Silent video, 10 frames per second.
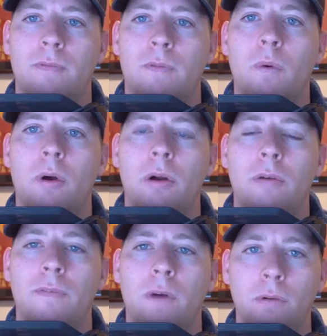for
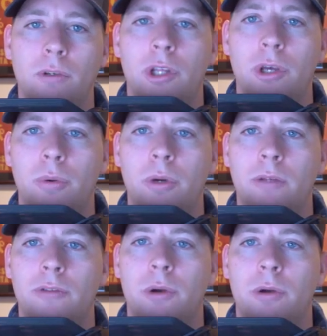phone 2
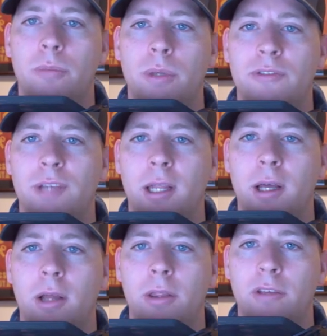is going to be sent
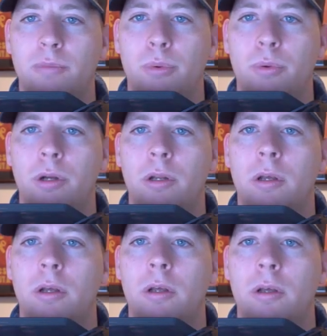on this port,
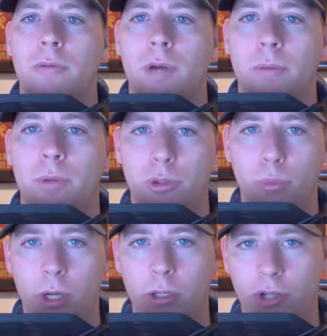right? When you
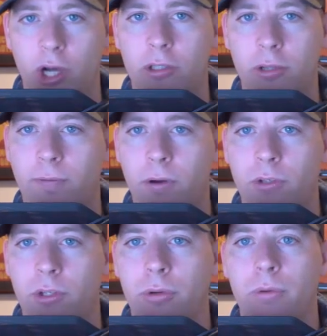want to talk to
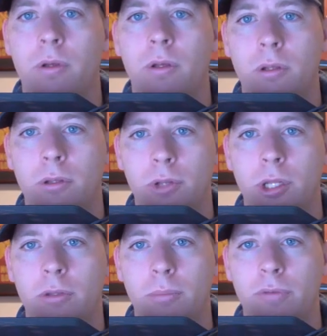phone 2, you
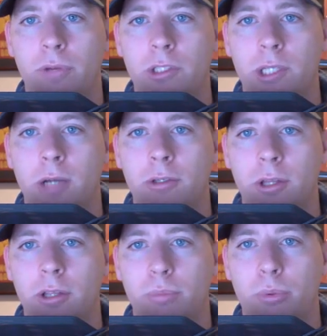need to be reaching out to
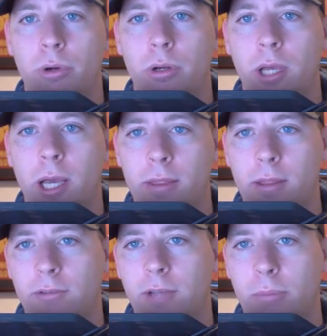this port at
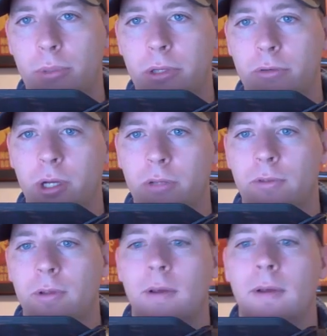this IP
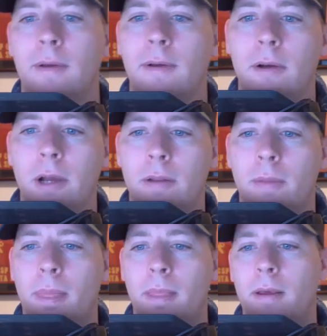address, all right?
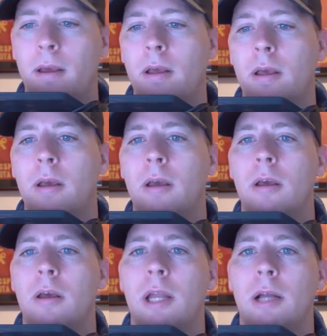
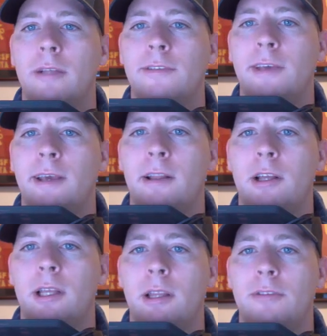Now let's take a
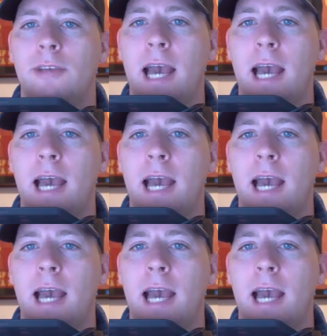look at this